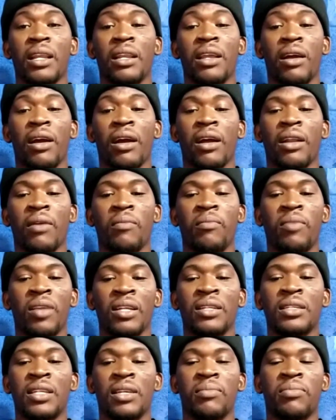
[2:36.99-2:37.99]
There are other
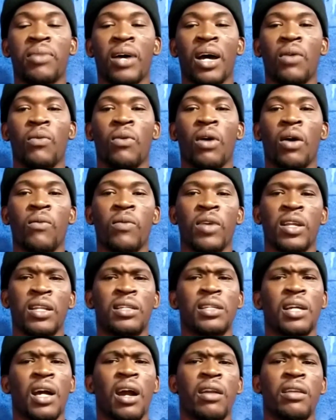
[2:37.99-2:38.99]
blends in Patwa
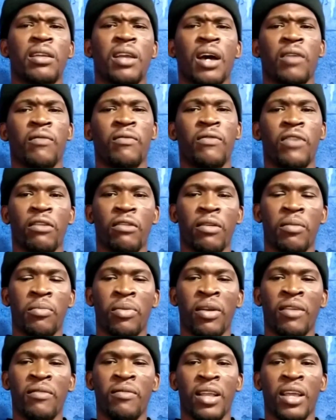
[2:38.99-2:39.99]
which are not very
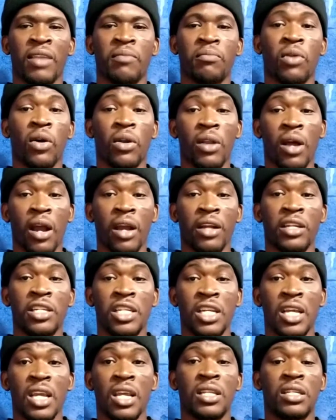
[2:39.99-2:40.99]
prevalent but are
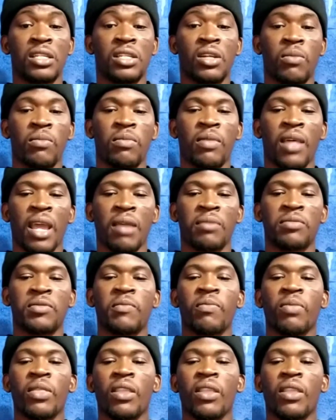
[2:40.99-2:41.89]
changed sometimes.